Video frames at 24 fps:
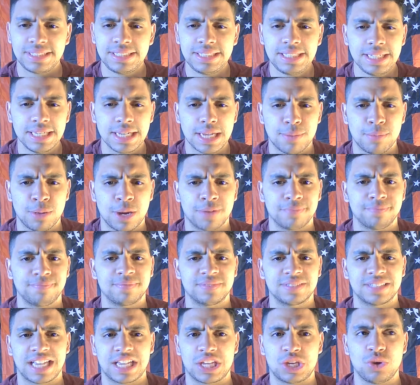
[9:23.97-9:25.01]
come on,
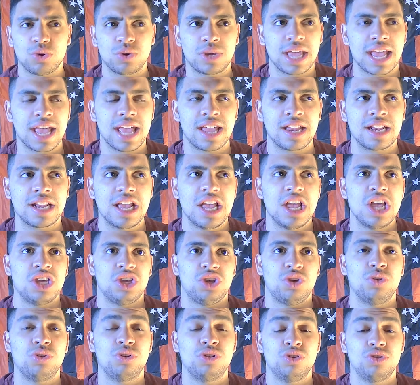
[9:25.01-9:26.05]
like you
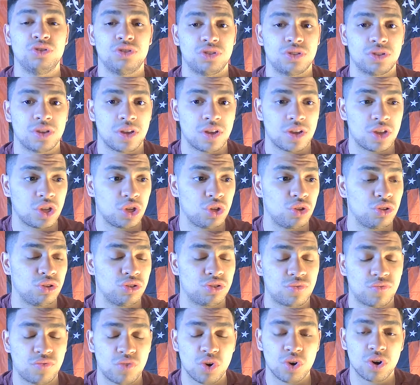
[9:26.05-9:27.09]
lose
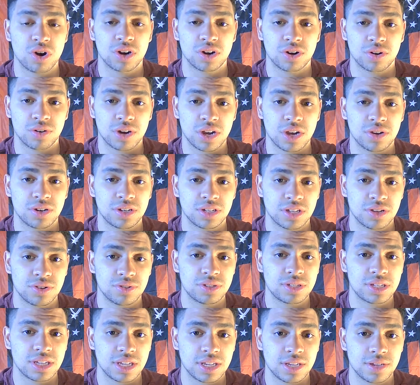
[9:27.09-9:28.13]
4 in a row to those
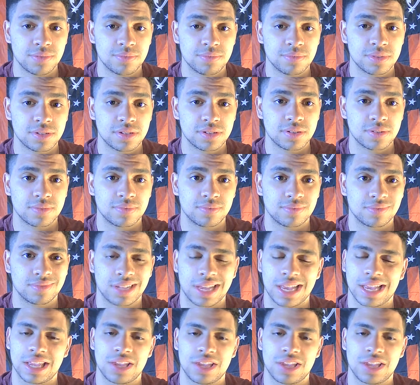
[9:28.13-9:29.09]
teams, like